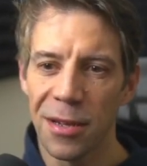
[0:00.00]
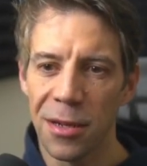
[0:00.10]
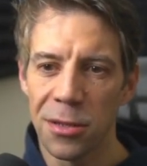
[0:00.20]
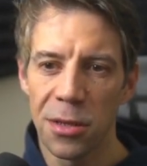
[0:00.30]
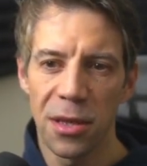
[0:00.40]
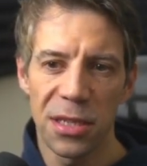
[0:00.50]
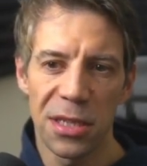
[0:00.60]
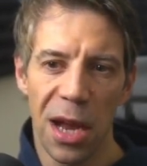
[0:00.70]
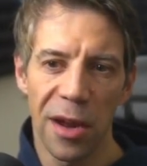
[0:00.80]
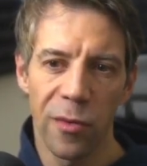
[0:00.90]
So this is
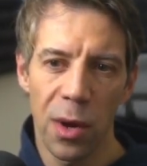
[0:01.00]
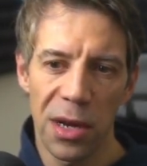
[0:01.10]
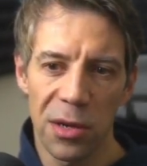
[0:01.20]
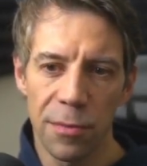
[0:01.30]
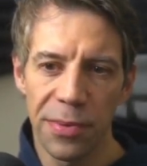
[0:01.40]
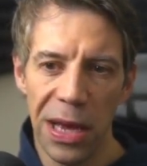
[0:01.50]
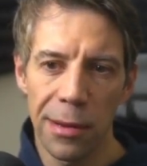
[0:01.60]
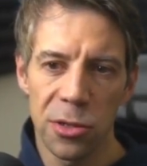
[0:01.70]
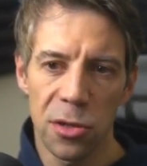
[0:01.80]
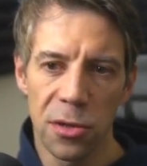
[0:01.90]
kind of where being
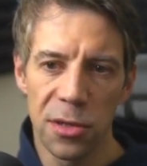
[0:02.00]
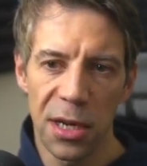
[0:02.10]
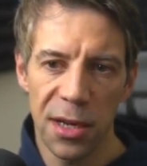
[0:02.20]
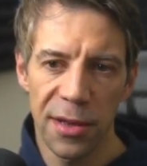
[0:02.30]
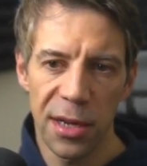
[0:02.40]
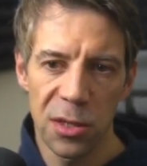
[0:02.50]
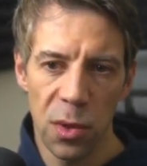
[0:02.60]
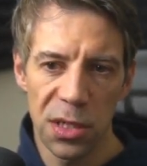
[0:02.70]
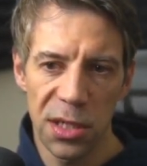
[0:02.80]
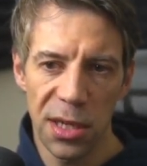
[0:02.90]
able to untick things, we
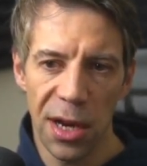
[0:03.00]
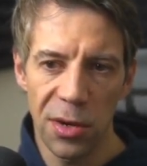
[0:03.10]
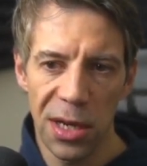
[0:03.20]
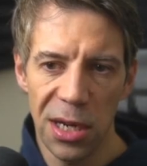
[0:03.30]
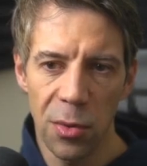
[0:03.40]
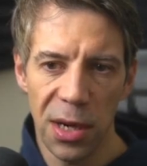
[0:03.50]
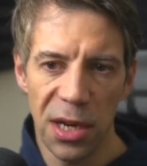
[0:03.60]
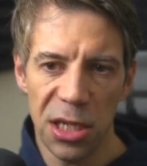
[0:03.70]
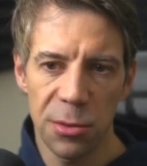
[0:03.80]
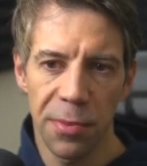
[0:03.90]
can see down here, we can
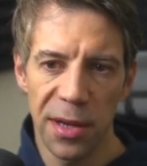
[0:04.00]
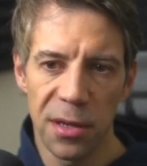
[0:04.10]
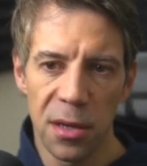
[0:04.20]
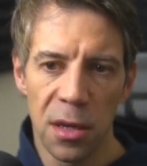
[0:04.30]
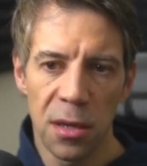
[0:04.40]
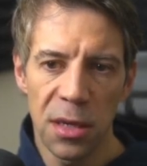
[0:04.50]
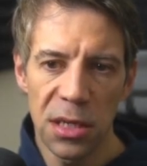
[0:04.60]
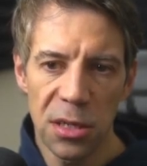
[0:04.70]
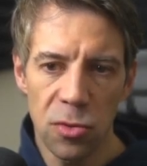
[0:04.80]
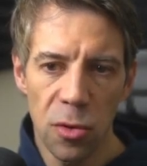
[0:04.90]
expand
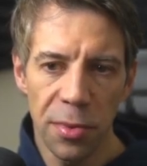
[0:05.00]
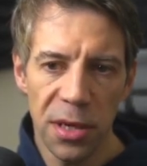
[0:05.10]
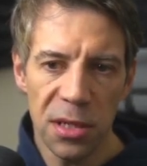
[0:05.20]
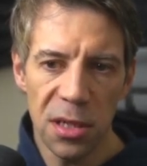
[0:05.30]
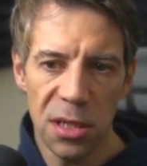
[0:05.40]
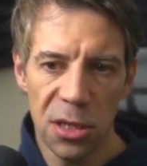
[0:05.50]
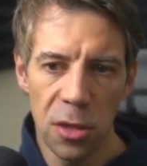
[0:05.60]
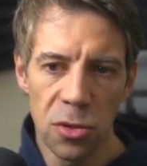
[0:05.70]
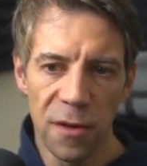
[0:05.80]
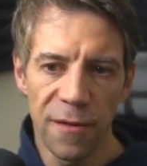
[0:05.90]
these groupings, these
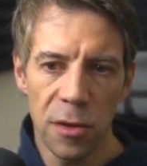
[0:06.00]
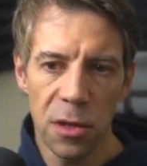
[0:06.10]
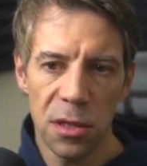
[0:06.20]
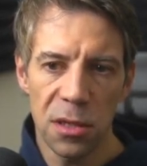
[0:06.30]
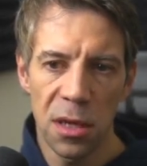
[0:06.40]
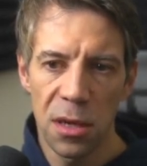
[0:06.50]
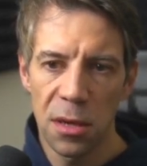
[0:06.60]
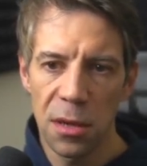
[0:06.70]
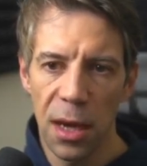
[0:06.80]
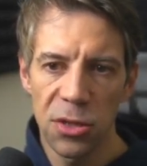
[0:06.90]
solution folders,
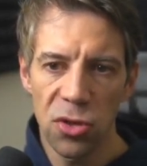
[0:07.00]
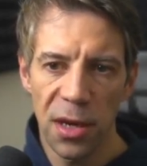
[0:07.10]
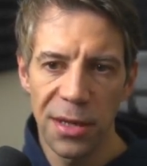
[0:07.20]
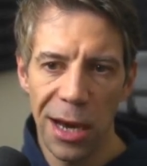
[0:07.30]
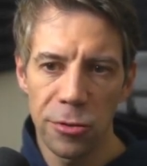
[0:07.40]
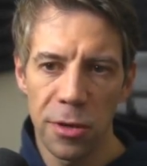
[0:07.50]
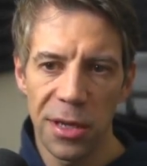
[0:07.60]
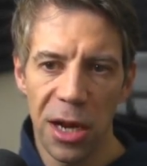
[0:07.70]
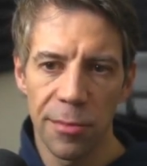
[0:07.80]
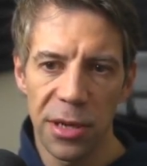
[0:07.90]
and try and narrow it
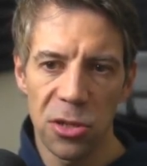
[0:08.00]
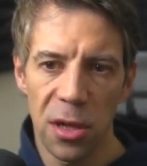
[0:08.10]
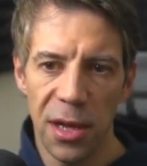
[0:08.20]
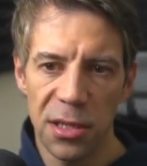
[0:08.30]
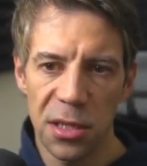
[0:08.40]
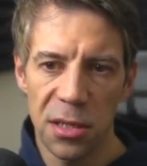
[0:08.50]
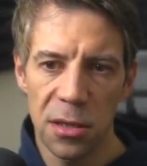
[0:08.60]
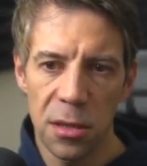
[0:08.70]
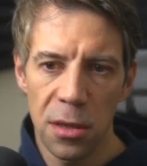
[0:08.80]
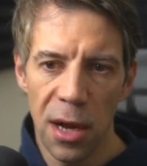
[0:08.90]
down a bit. So
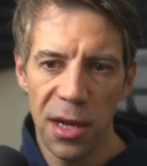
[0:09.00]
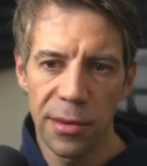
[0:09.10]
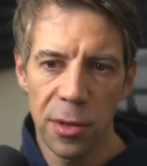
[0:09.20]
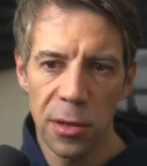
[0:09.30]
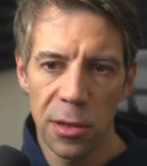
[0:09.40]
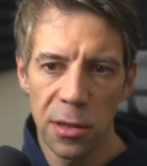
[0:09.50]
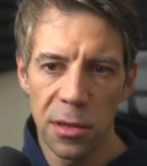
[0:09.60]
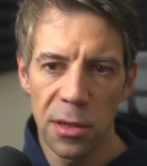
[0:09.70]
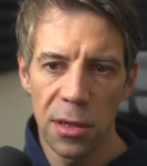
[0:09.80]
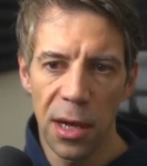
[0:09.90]
let's hide them all
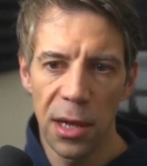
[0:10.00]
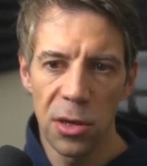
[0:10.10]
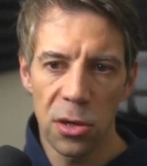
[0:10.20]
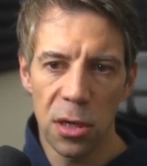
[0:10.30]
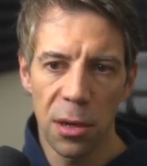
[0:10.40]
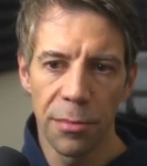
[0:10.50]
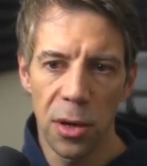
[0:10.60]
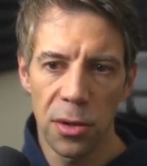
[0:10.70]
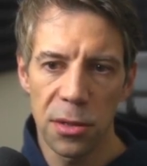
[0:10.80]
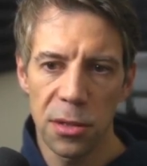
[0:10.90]
and look at
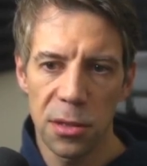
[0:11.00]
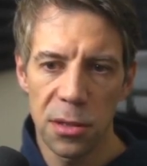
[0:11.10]
components.